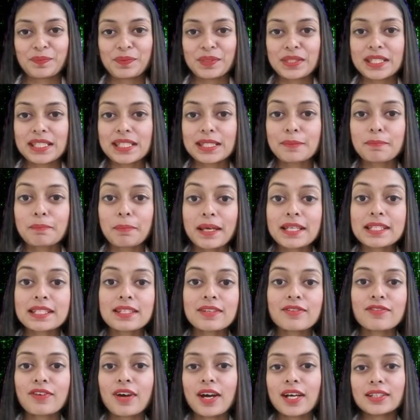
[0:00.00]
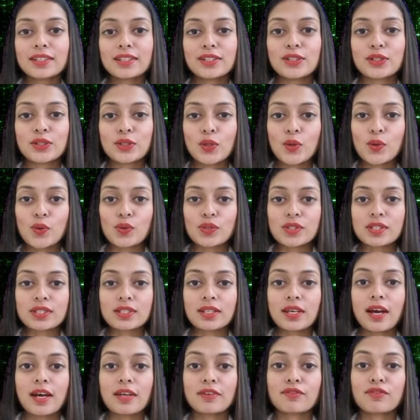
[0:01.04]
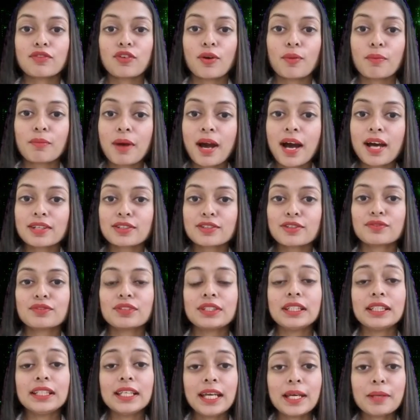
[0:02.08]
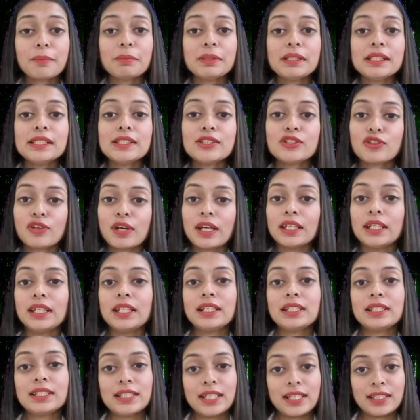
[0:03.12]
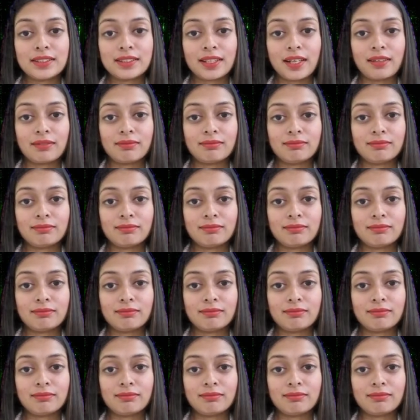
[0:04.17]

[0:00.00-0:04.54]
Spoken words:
Specify the source and format of the labeled training data,